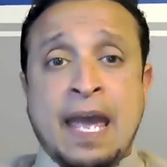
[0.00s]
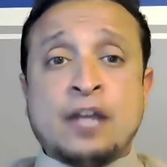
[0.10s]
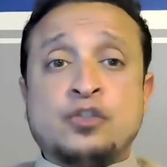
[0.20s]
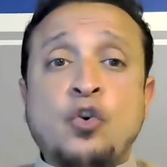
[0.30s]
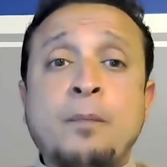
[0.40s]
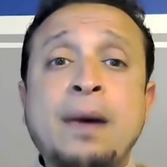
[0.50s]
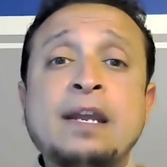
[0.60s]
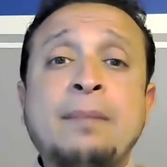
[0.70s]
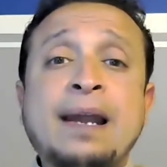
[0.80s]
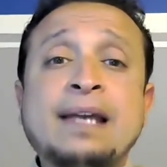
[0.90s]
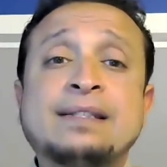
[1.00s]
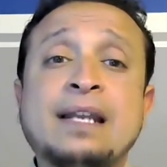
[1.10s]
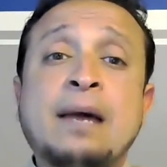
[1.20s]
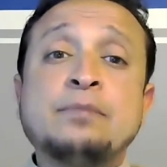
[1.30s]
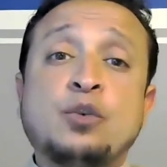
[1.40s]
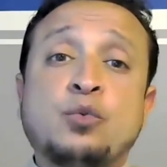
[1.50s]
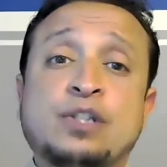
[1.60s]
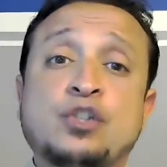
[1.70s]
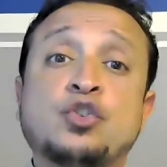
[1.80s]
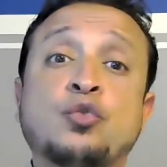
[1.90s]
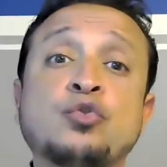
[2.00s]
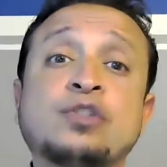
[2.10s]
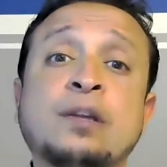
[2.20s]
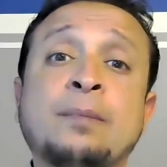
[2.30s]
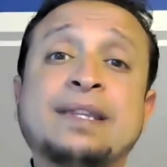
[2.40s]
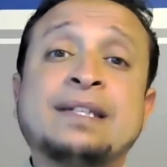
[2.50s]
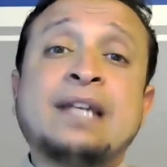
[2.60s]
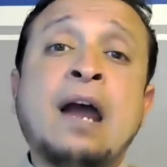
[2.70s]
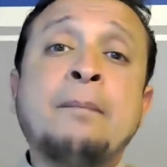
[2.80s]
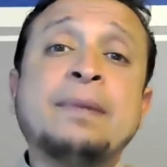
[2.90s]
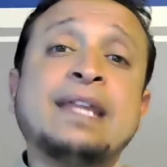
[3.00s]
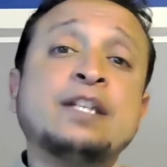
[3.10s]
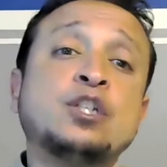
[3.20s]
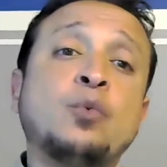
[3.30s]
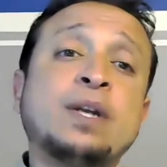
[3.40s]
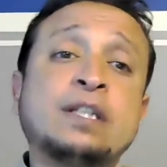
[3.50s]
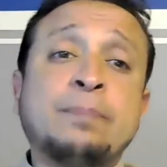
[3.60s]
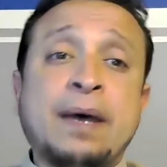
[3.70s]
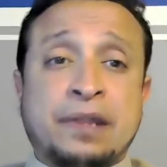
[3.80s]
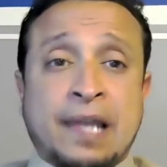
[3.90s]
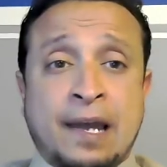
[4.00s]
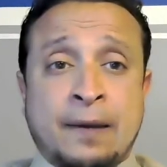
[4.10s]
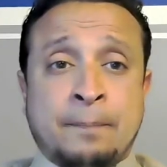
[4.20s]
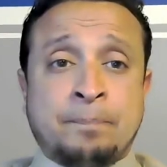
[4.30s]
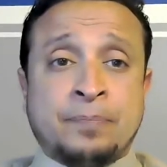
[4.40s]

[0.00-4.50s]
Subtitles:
And so Maryam alayhi salam, she was in Jerusalem at the time, but then she went to Bethlehem